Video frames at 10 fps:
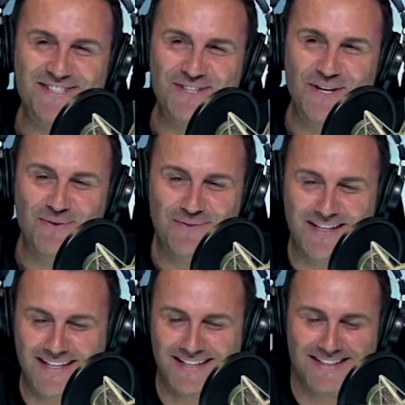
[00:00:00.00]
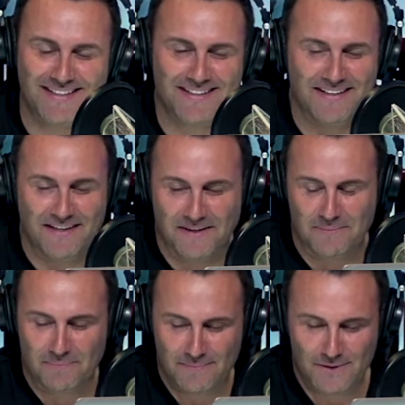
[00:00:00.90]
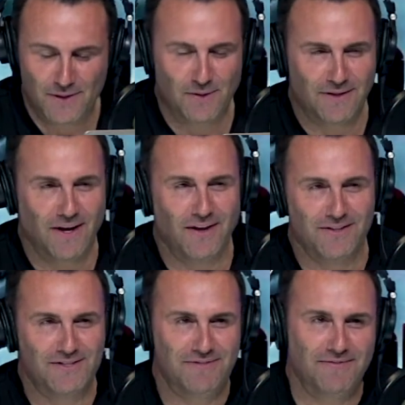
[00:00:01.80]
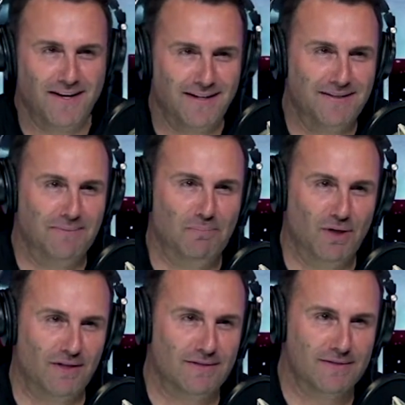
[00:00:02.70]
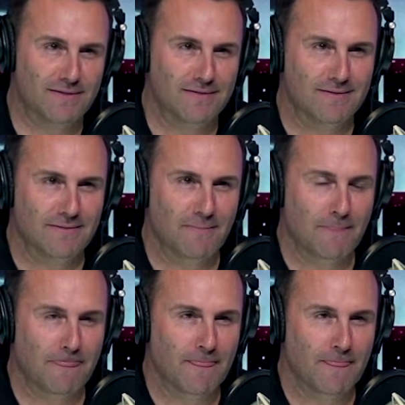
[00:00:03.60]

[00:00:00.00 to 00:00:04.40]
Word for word: Listen, you don't need um, to go to college to find books, but you do to.